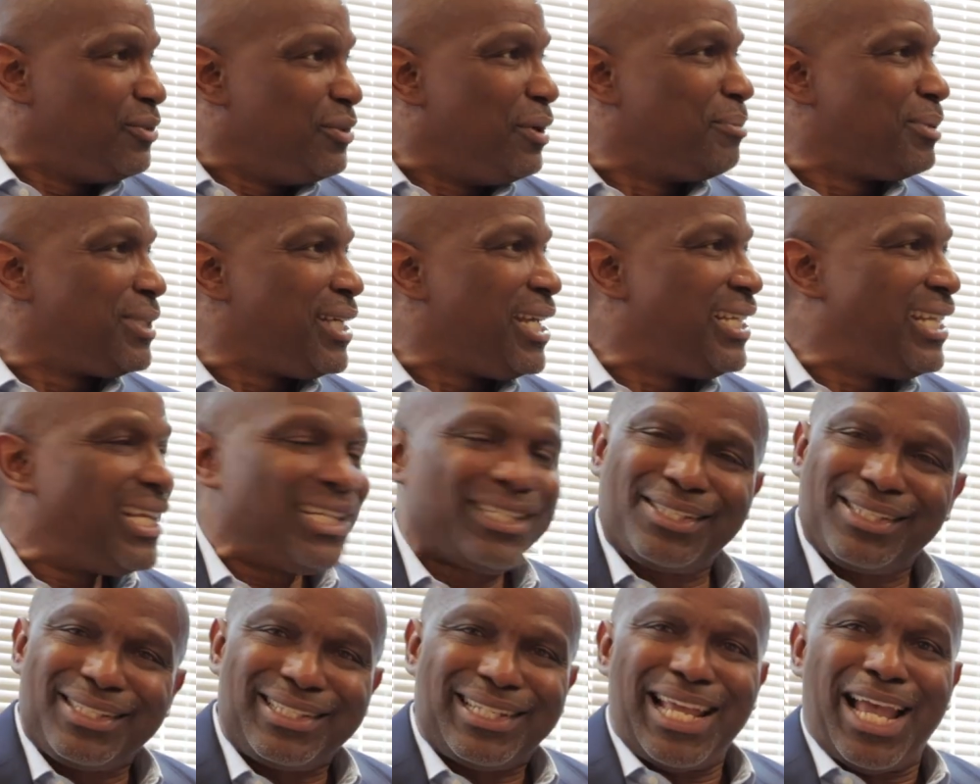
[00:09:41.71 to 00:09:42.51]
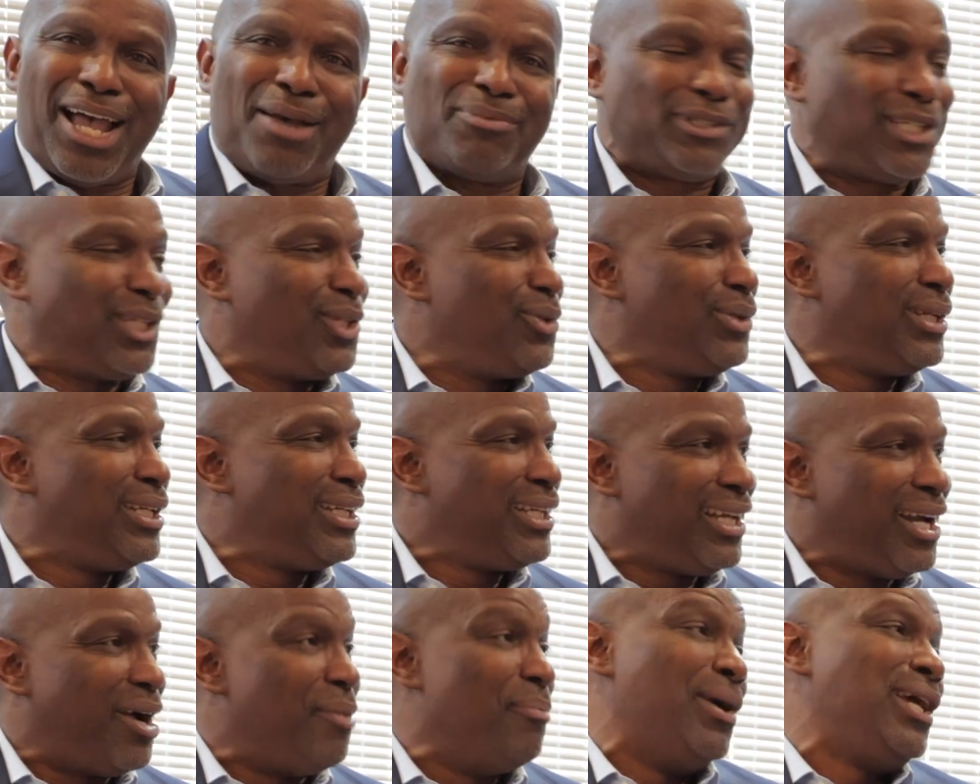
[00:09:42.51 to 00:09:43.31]
You know what I'm saying? That's
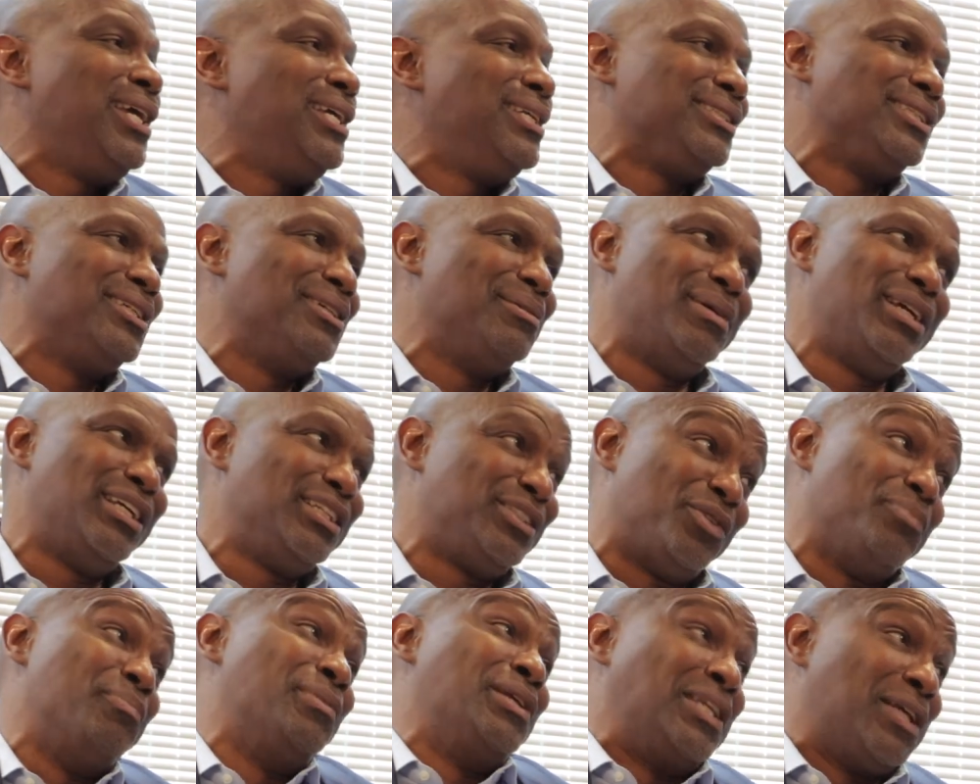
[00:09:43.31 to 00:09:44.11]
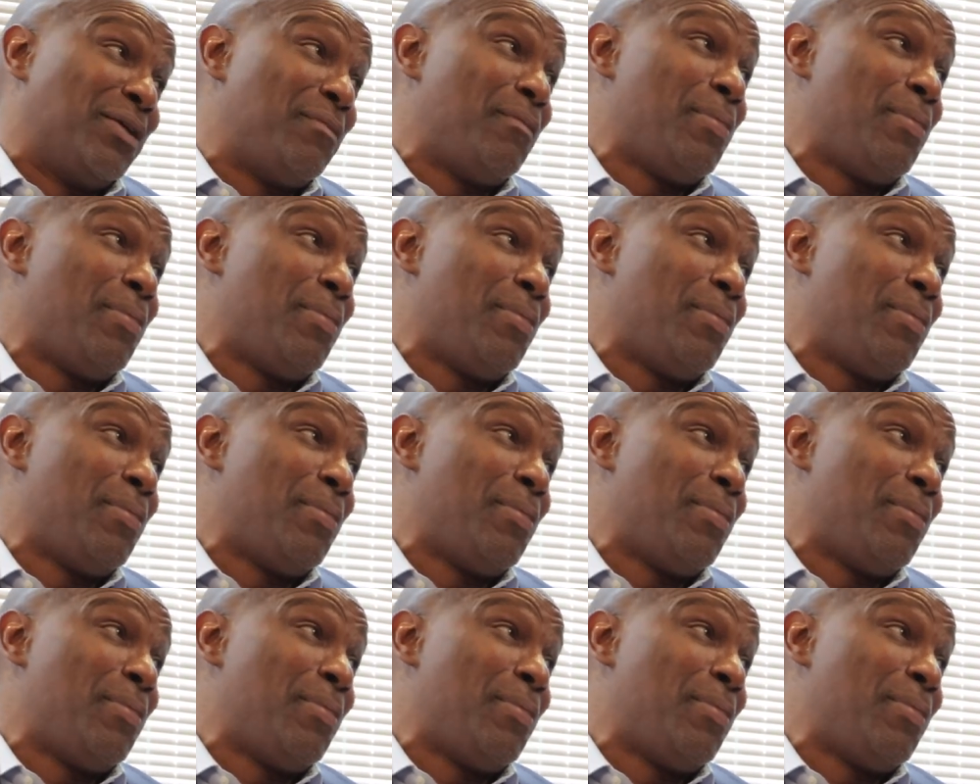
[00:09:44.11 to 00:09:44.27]
absolutely amazing, man, to me.